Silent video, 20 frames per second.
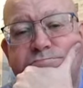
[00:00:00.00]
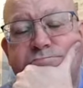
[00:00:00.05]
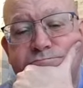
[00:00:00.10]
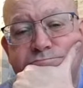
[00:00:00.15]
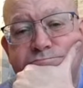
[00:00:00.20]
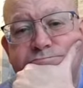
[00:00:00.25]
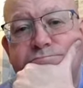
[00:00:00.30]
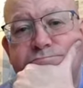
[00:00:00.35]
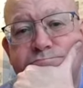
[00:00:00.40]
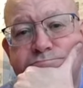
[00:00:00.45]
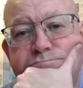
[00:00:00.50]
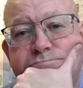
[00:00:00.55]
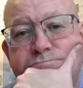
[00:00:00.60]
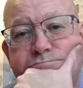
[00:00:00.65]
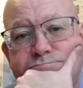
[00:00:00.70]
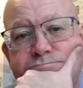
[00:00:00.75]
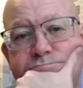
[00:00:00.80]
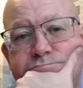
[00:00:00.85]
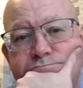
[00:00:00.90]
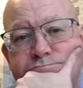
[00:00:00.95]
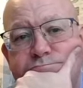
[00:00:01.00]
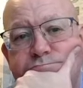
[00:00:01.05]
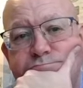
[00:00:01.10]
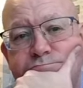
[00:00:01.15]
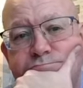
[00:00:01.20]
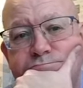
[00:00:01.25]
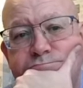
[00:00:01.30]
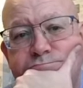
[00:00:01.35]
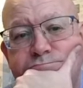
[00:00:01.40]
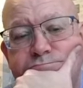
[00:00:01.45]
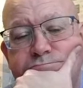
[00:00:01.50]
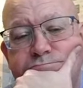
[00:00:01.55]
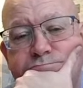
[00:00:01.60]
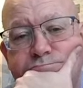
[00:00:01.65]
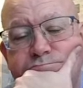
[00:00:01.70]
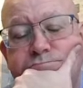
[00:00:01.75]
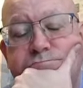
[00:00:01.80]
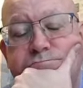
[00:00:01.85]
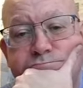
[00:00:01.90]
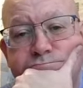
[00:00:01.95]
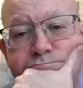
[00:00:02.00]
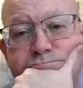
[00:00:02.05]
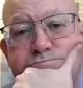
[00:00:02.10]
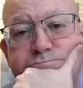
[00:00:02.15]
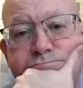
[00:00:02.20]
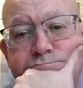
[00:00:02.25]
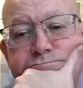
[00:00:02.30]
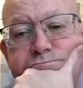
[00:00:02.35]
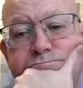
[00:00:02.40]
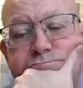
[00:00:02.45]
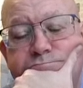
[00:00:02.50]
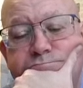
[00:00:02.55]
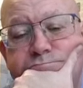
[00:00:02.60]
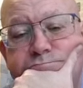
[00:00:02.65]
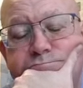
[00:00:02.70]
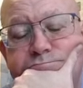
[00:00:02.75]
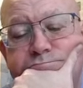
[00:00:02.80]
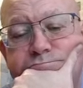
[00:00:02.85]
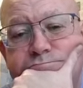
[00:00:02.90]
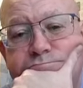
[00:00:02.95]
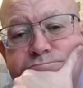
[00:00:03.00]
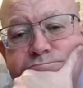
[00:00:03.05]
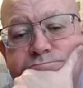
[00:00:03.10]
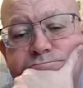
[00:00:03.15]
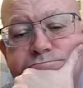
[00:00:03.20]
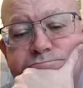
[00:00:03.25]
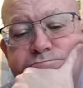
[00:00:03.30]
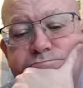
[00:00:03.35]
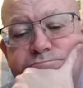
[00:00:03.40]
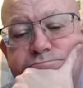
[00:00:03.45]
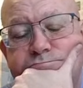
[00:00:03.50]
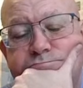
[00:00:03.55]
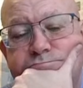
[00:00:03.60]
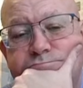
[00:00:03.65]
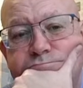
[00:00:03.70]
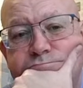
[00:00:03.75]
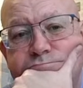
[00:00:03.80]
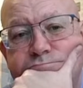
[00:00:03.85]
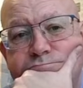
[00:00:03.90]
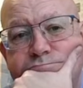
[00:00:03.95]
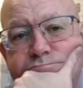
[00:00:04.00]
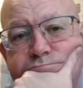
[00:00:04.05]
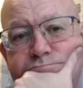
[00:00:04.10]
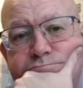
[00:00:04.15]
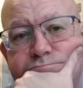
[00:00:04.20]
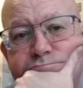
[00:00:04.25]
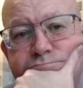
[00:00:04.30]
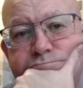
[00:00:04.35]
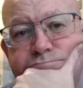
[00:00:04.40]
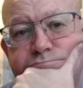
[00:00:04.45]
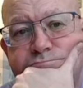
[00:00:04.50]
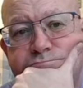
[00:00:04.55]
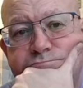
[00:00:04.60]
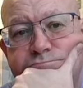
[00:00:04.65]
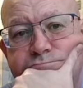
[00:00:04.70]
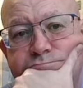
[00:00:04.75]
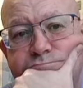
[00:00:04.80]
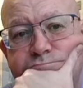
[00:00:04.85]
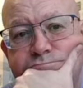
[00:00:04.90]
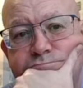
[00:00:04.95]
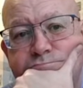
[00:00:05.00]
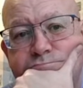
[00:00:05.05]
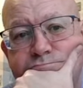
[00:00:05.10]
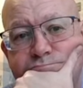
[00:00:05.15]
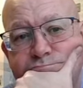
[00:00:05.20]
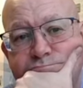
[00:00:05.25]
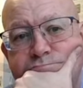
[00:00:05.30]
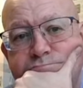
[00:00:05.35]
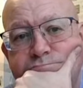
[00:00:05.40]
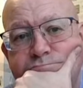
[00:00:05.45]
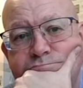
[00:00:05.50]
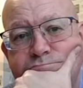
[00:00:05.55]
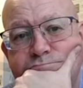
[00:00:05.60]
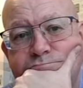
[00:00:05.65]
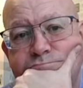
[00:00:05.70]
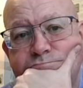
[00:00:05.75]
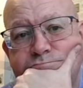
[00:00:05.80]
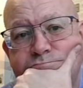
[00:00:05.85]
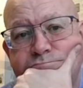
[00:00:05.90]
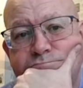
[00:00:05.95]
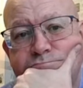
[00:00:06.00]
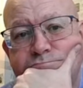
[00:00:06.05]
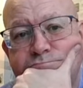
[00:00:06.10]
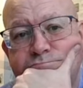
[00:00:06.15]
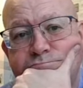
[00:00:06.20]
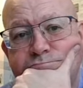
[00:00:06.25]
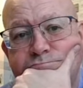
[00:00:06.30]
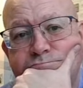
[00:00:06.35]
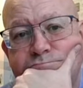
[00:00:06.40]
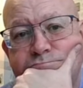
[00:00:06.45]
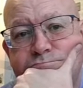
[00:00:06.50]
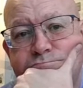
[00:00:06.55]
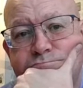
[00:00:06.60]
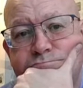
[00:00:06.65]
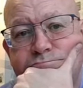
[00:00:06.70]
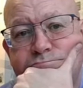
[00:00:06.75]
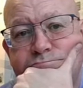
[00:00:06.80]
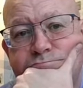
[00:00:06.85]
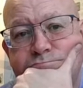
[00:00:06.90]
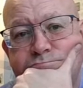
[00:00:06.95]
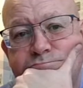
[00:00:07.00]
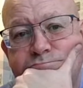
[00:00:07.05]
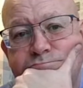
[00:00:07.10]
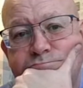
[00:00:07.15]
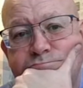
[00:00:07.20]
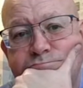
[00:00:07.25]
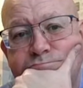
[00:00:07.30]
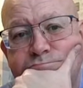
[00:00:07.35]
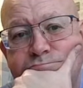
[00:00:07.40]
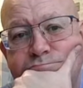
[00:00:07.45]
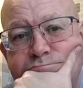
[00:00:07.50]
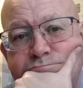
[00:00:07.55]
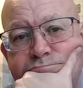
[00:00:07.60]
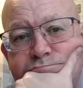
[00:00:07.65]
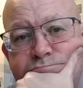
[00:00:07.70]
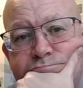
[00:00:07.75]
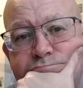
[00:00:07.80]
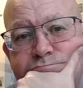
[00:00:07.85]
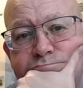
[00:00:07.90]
No words are spoken by the person on screen.